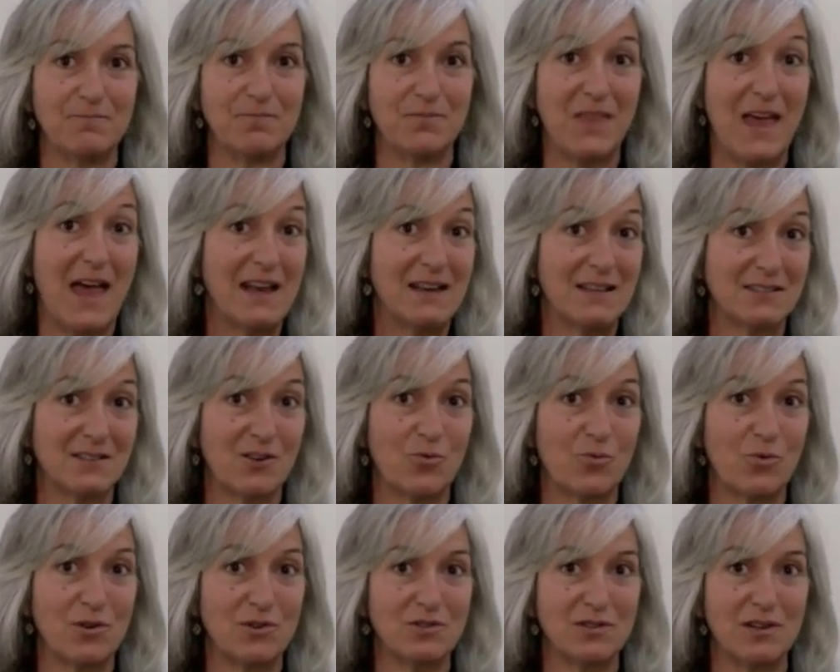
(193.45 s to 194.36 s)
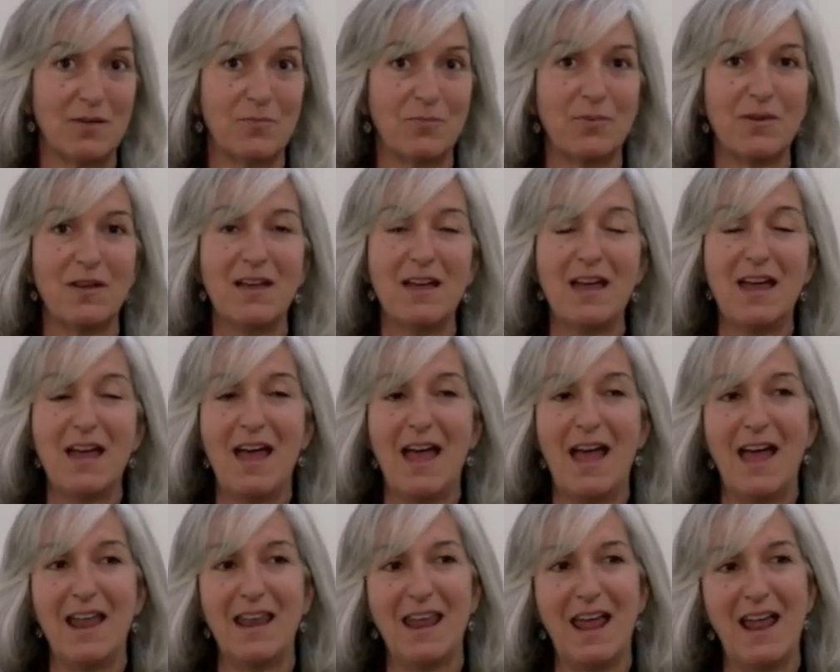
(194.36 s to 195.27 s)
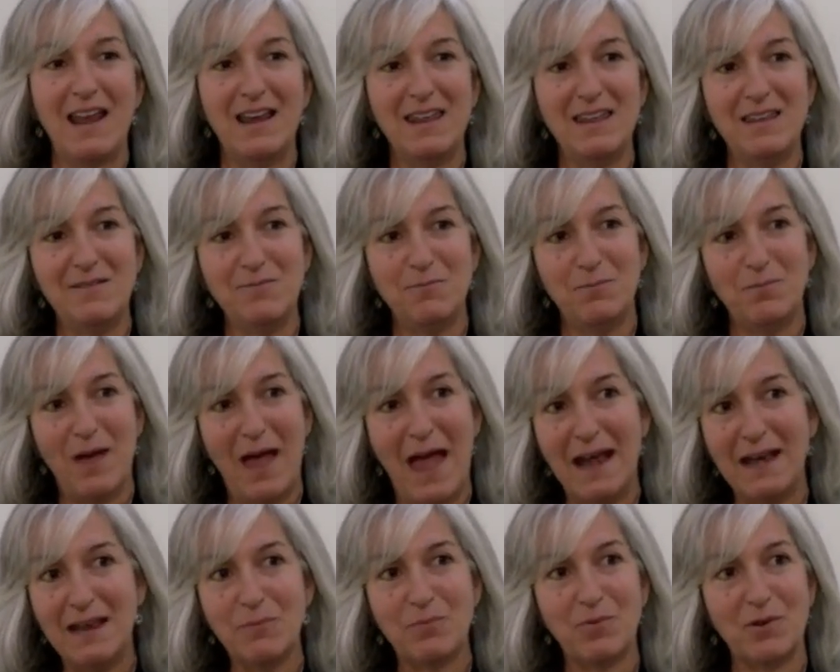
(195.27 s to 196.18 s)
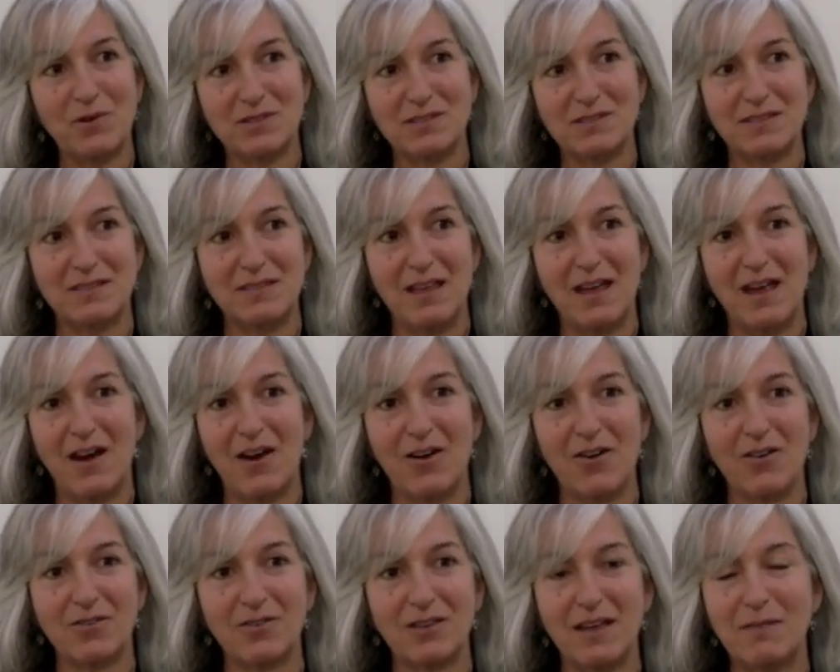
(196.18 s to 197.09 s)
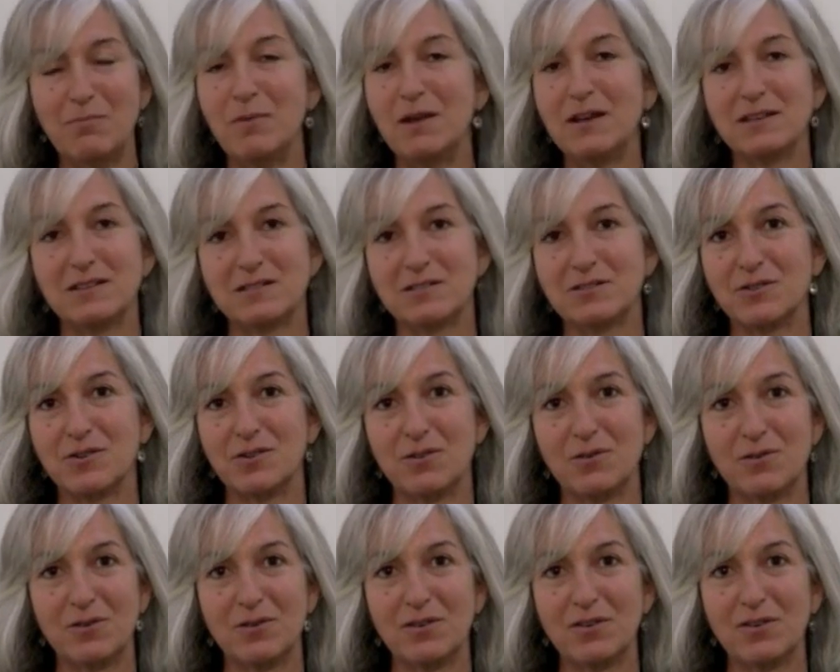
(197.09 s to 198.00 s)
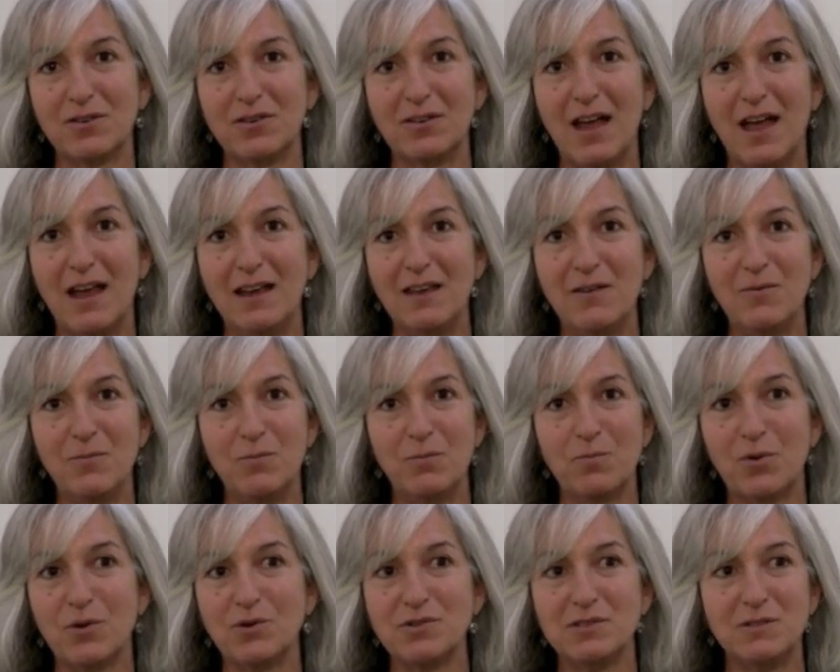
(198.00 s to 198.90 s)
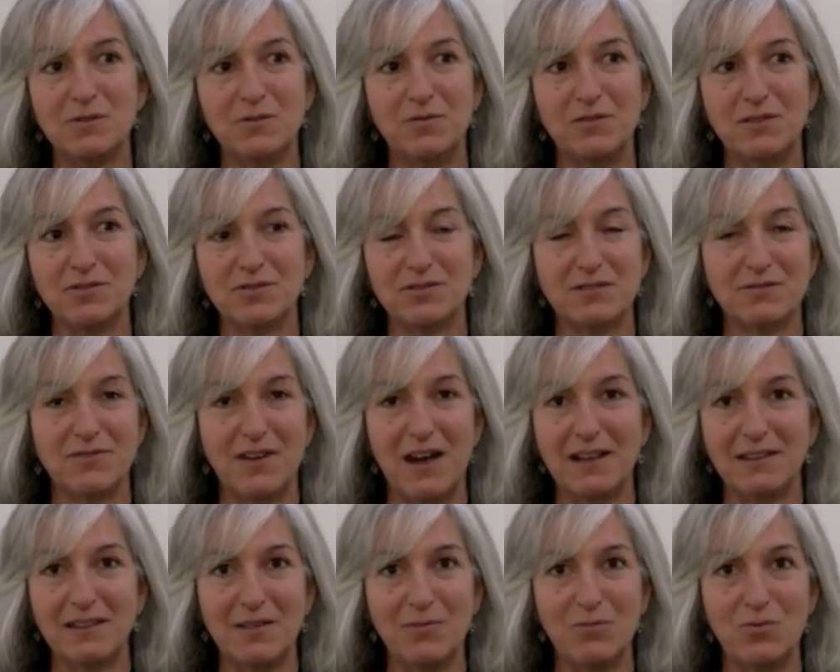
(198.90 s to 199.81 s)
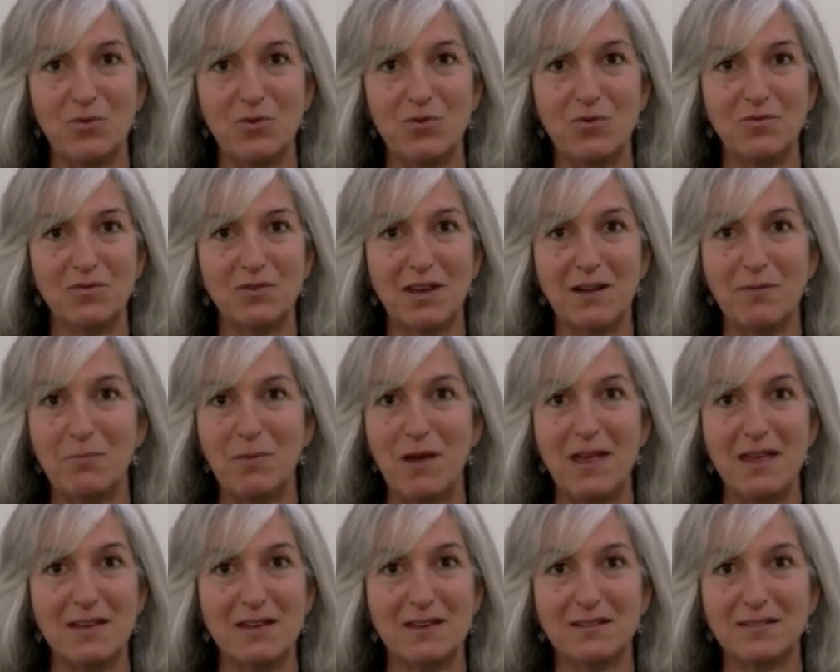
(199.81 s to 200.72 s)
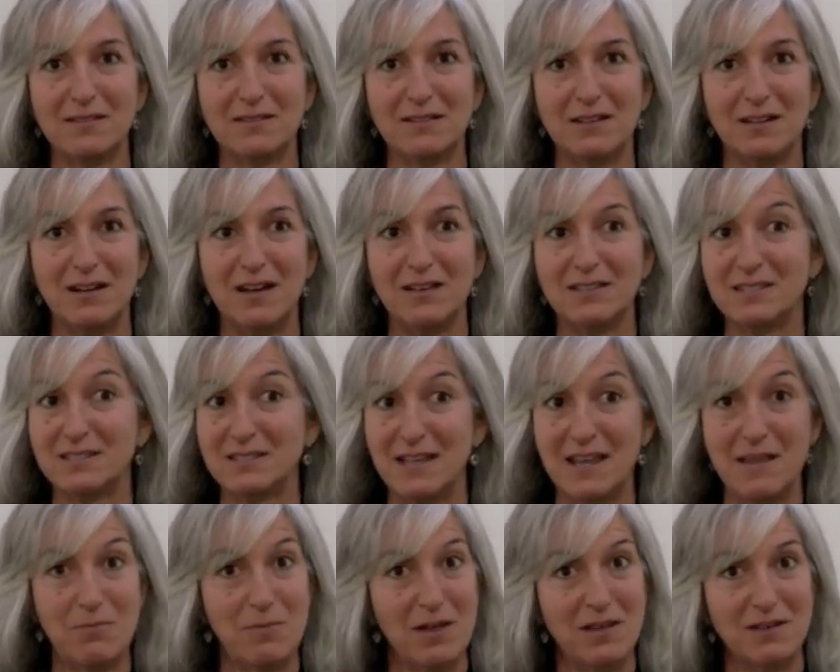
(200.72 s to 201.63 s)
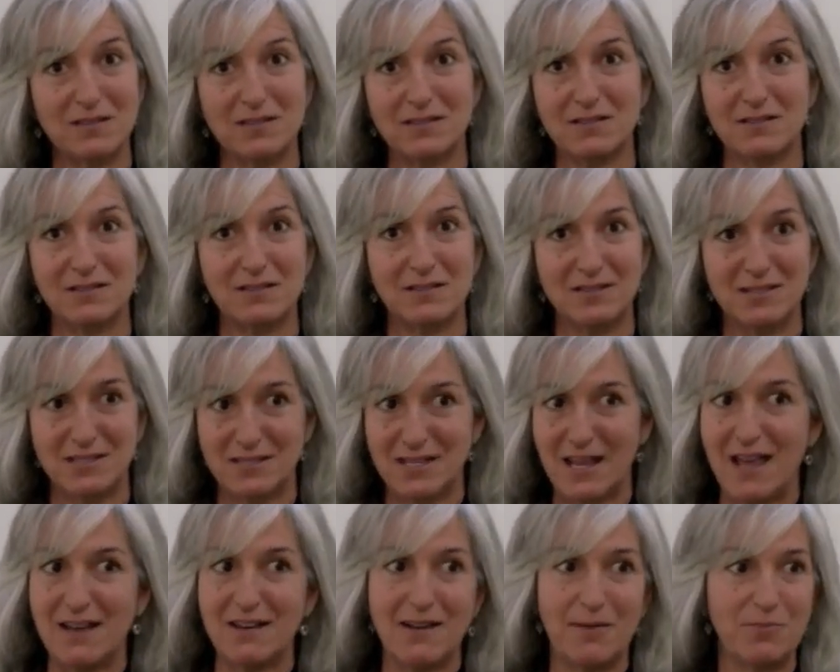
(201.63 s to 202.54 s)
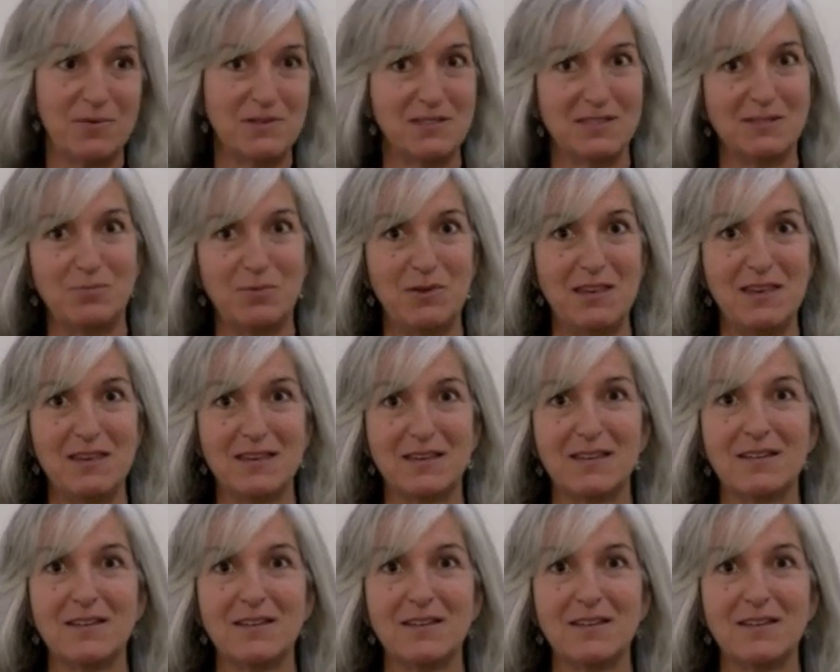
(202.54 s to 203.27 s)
That is our worship. And any person there can minister. Any person who feels divinely moved can make a statement, stand up and speak.